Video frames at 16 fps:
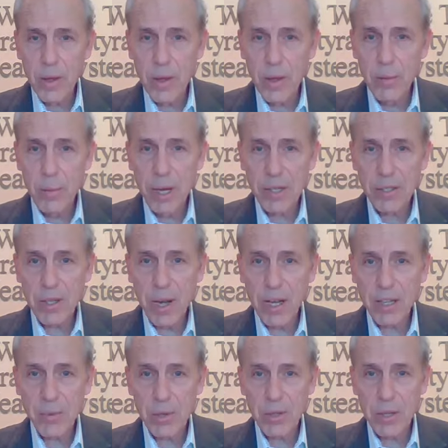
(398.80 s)
inpatient
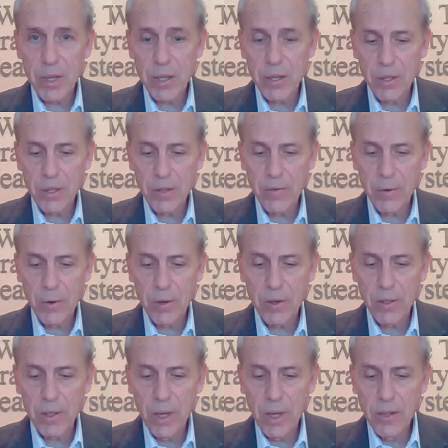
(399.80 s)
hospitalizations
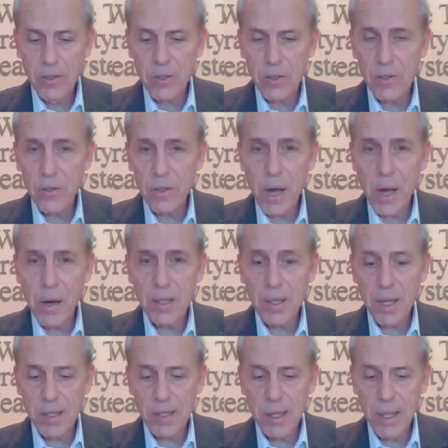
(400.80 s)
first. So Sioux County's
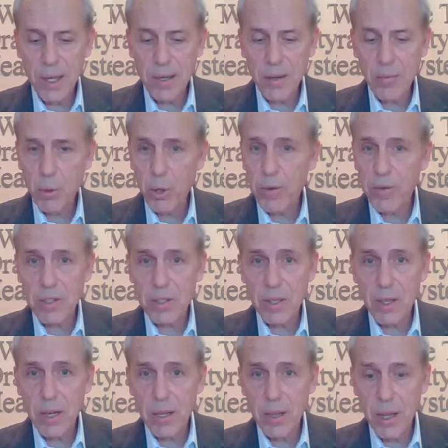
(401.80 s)
at 10,
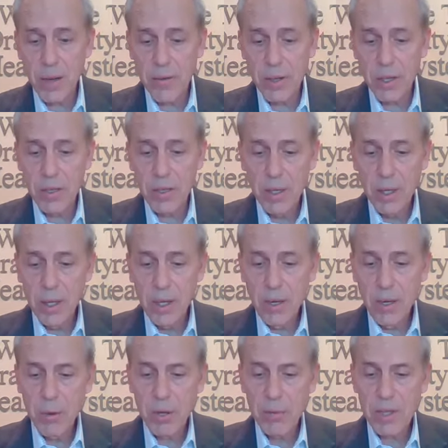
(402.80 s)
previously at 11.
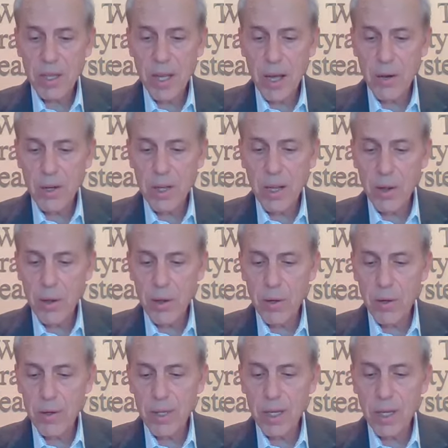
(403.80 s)
Plymouth County at
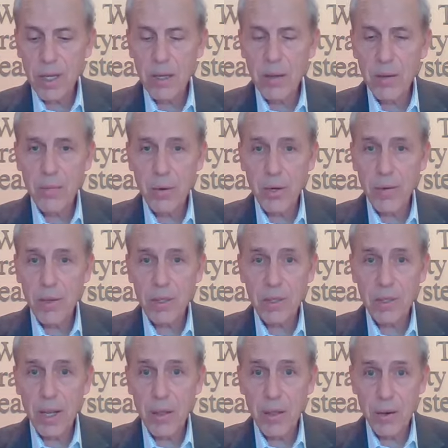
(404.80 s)
13,
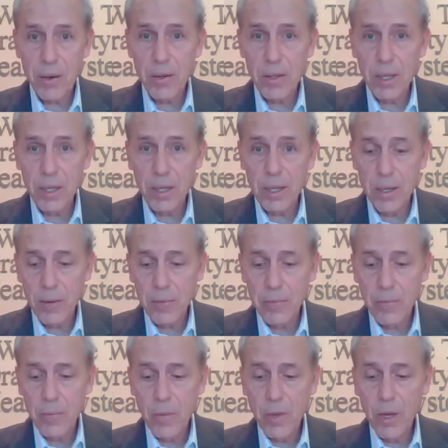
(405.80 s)
previously at 13.
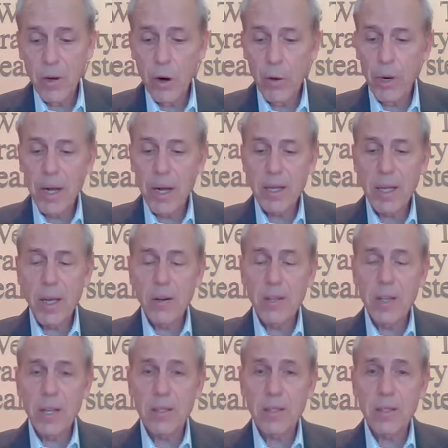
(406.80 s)
O'Brien
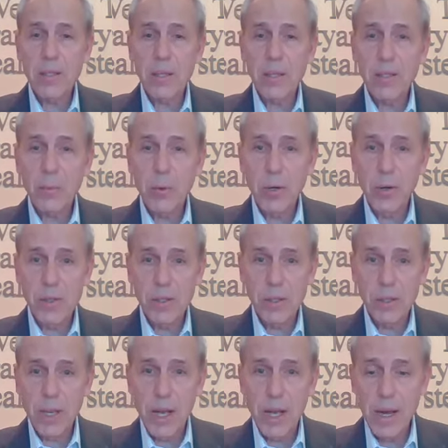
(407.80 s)
County at 6,
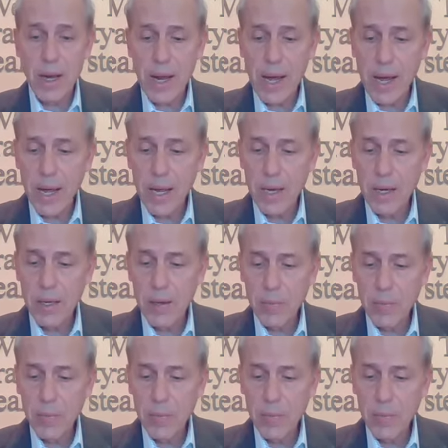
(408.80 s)
previously at 9.